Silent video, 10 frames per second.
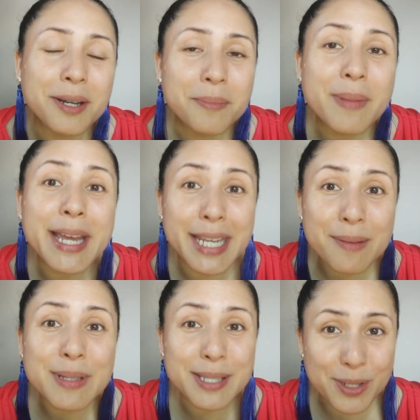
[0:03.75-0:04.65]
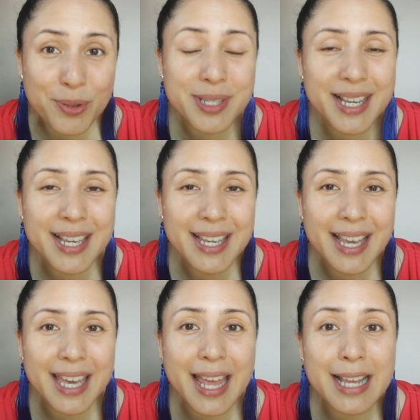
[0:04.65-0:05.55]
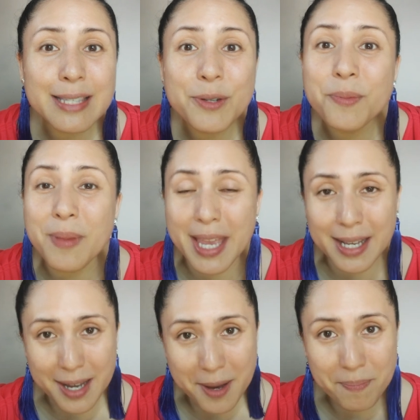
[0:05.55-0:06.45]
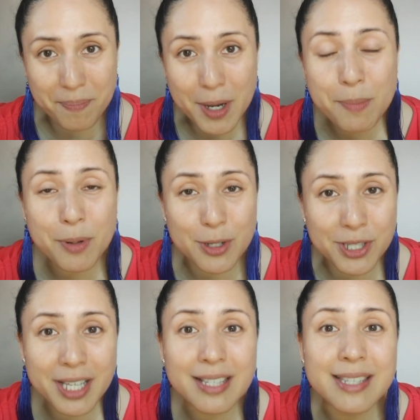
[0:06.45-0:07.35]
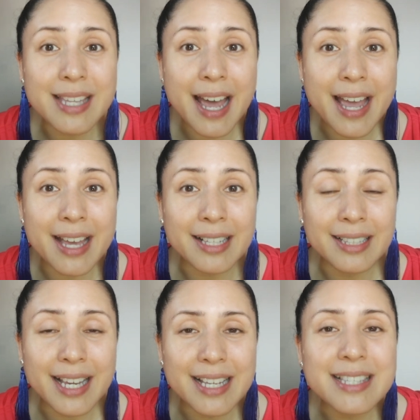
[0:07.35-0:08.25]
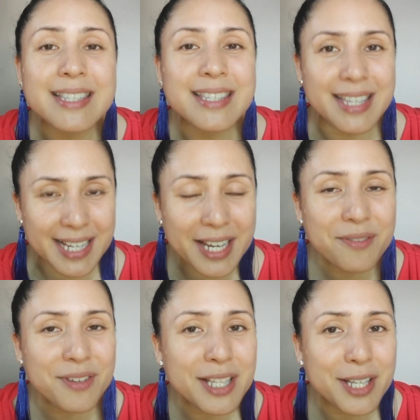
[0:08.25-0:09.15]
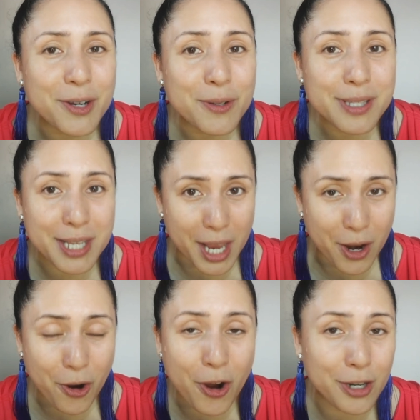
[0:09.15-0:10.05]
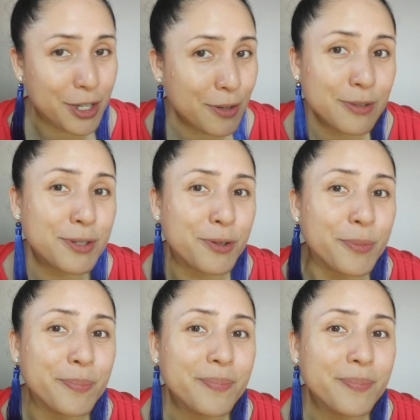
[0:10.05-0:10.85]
My name is Susie and I do makeup, personal style, and singing videos here on YouTube.